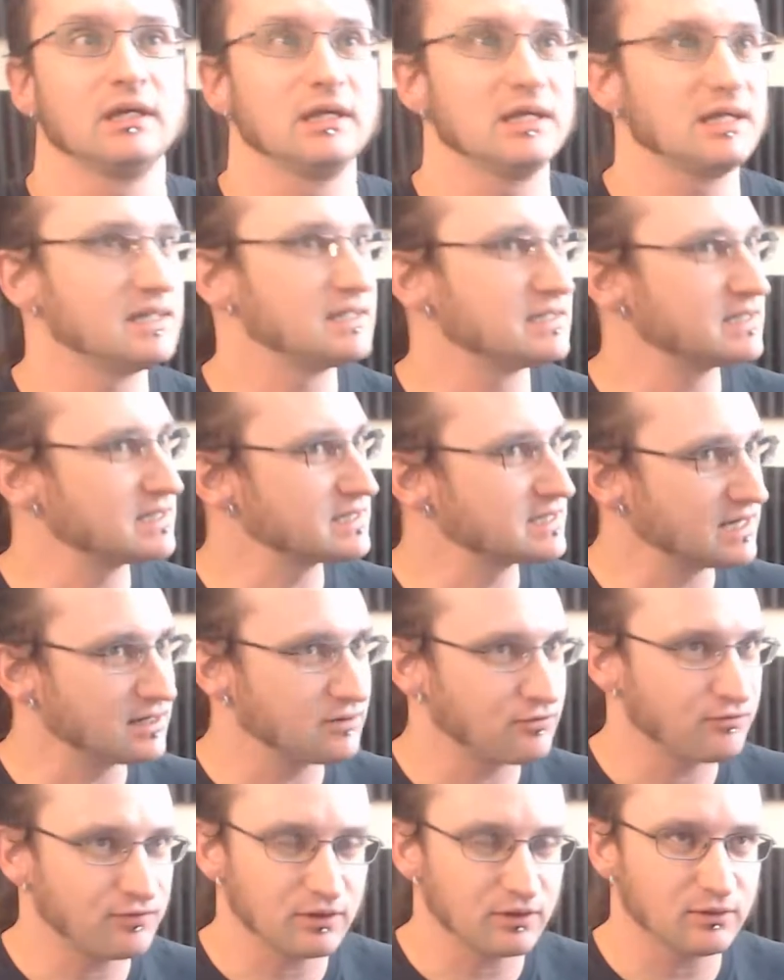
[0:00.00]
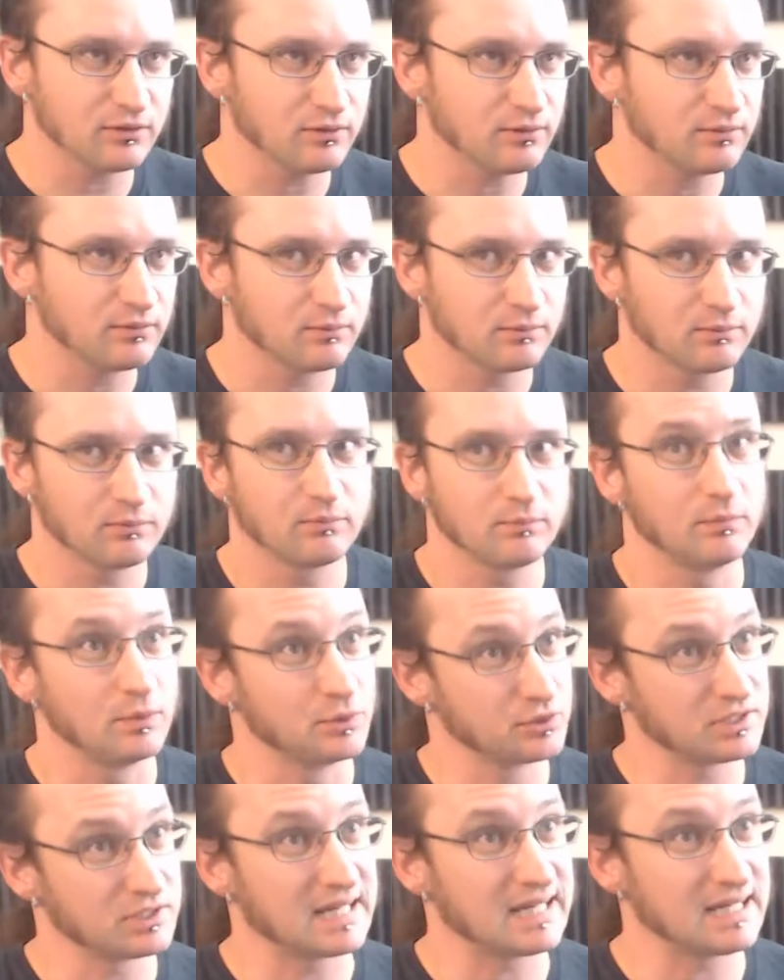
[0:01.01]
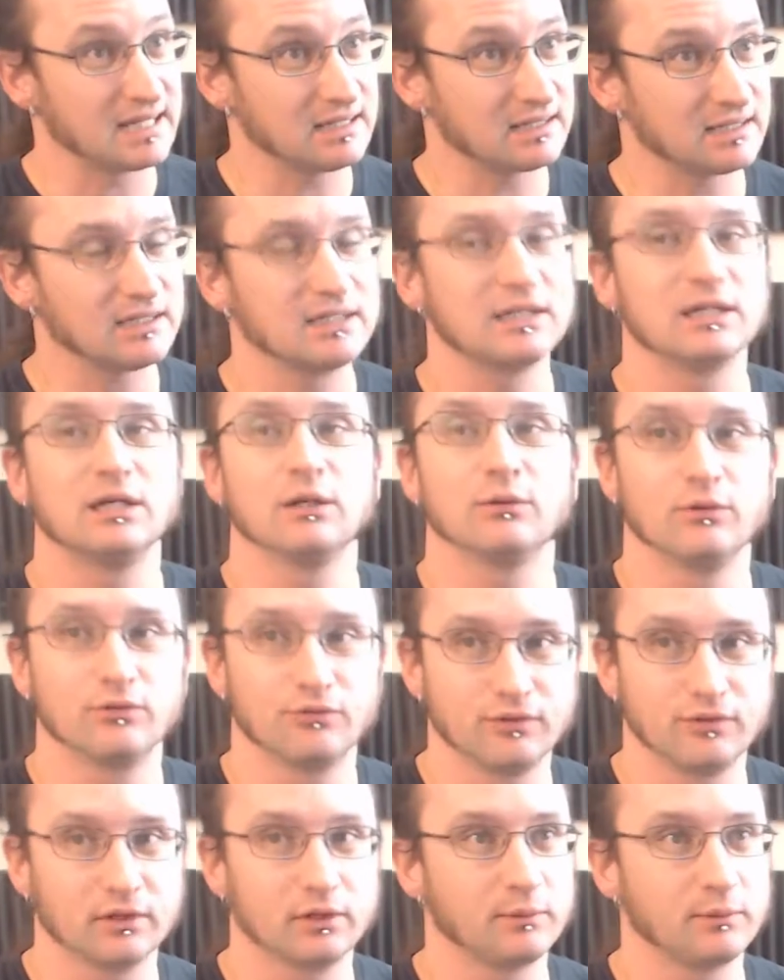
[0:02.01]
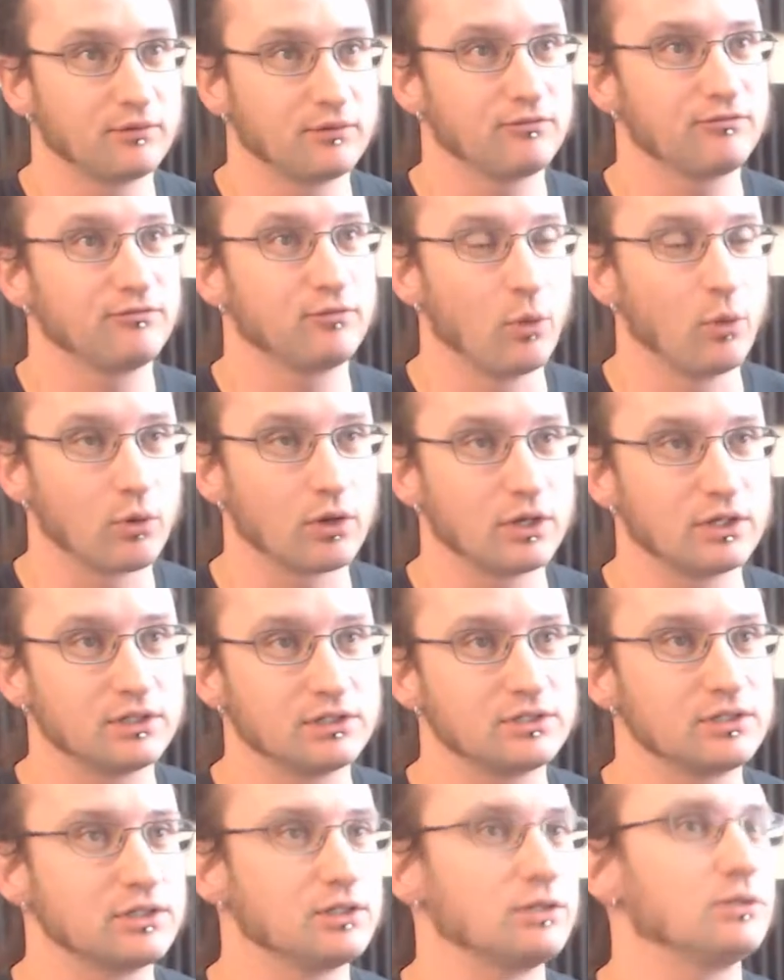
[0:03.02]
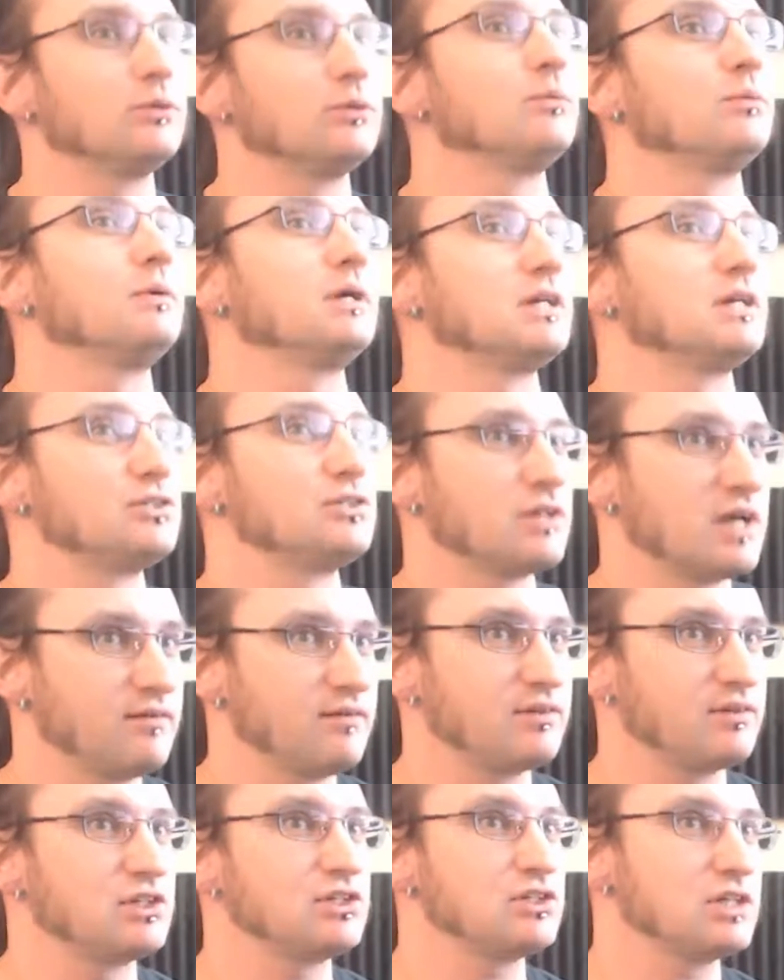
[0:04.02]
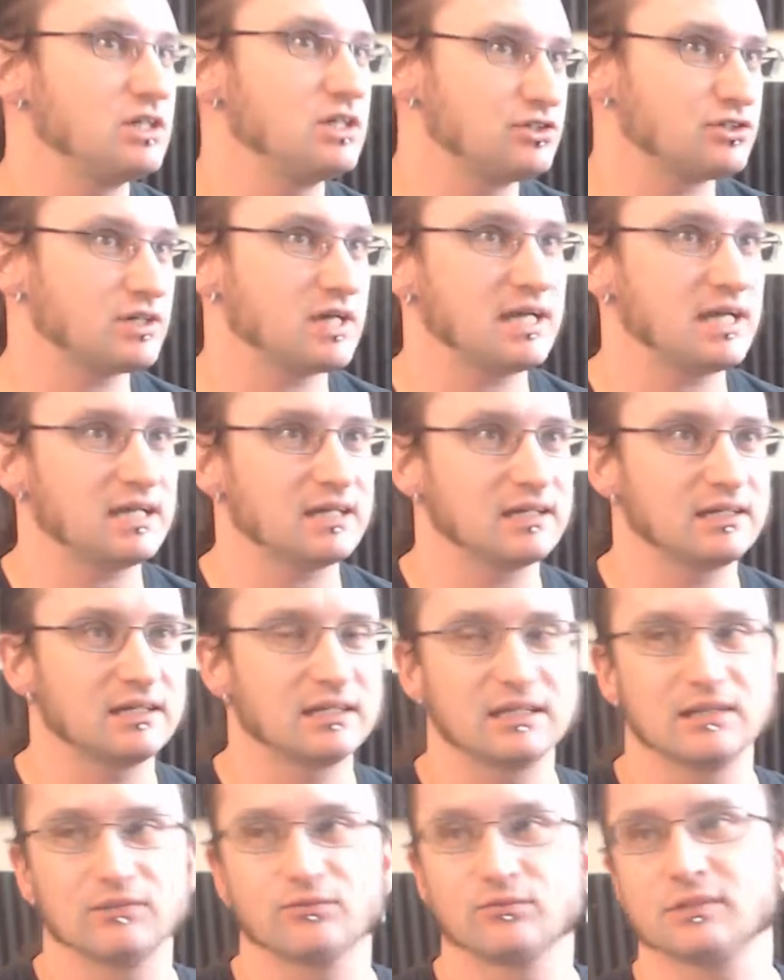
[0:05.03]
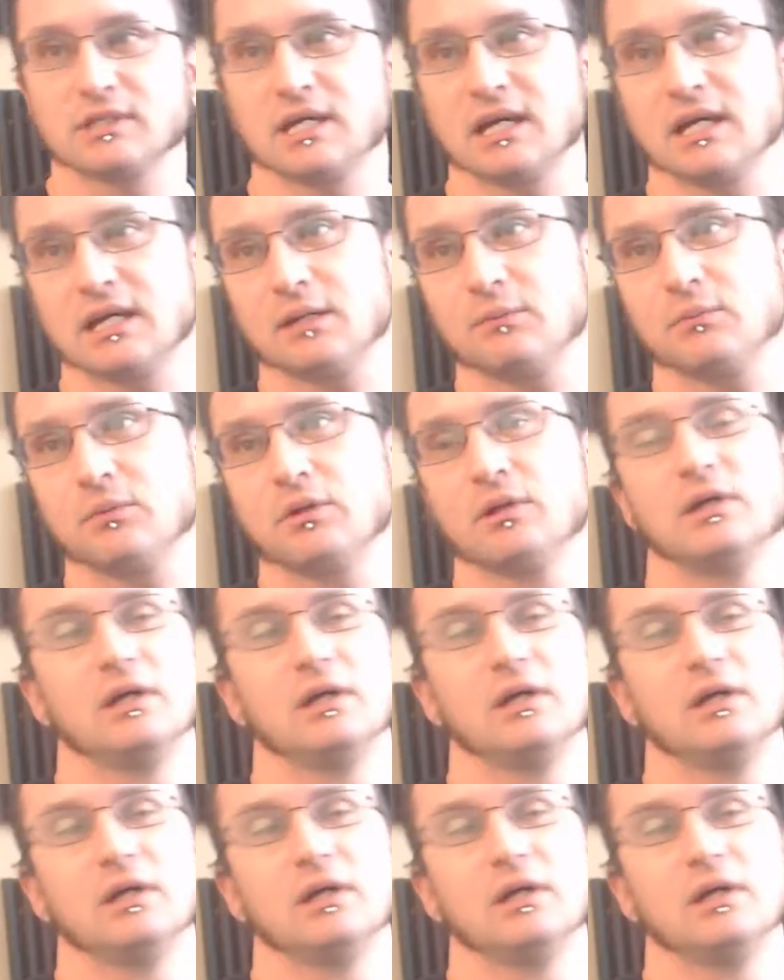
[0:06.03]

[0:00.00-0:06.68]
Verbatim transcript: Is this going to feel, most likely, it will feel a bit foreign to you because you're having to change your hand at a different time.